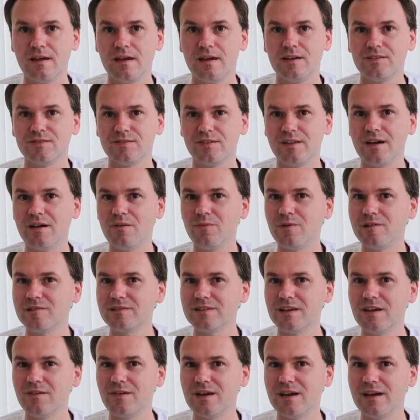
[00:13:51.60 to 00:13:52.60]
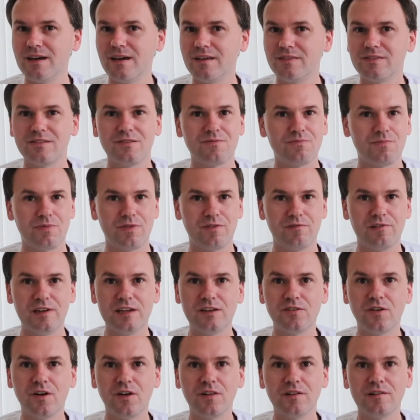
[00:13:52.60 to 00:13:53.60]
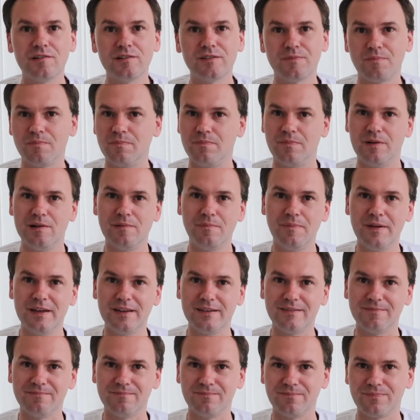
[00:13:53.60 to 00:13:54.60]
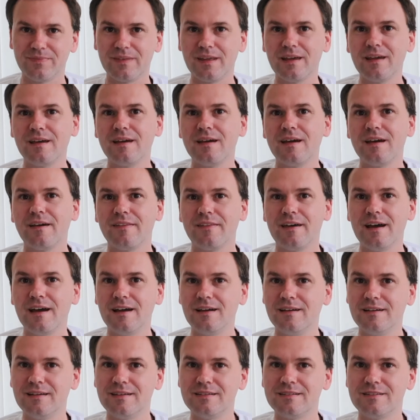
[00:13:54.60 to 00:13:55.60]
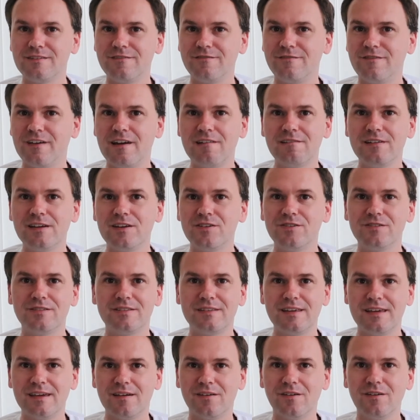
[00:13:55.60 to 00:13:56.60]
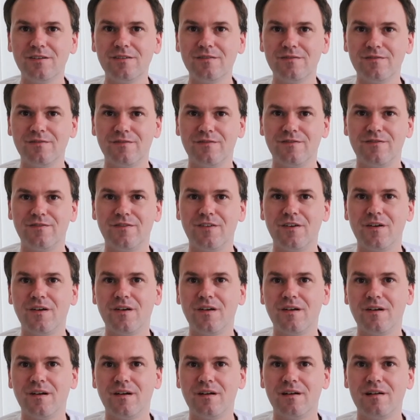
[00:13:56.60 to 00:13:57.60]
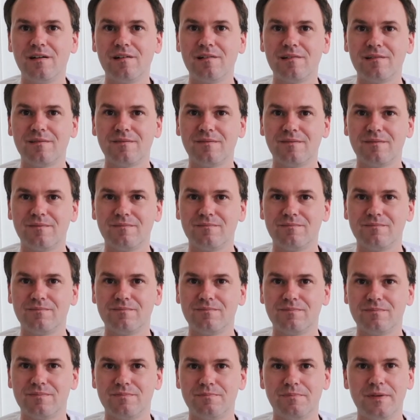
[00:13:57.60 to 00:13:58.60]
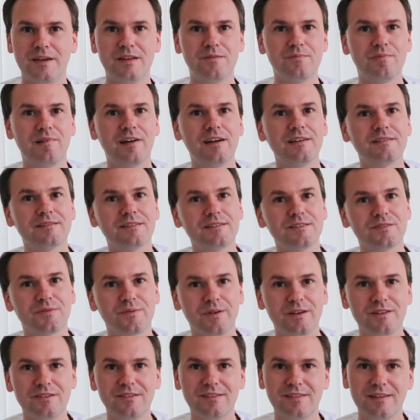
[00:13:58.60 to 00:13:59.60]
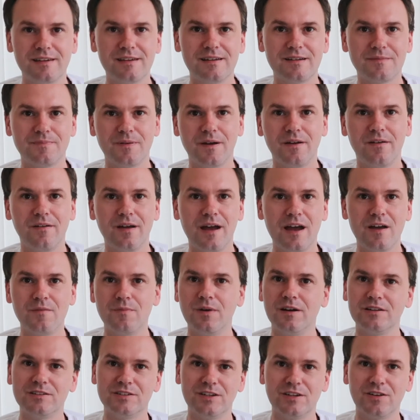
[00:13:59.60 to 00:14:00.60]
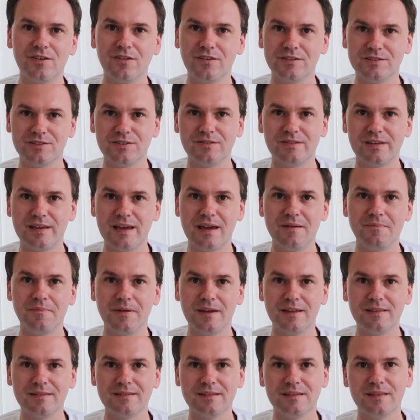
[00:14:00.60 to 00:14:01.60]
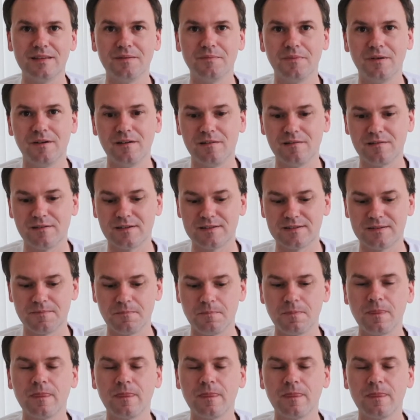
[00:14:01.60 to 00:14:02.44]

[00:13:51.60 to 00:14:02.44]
So that works out at $3 per pin. That is a very good deal for pin prices when you think about how much it costs you to get pins in the parks.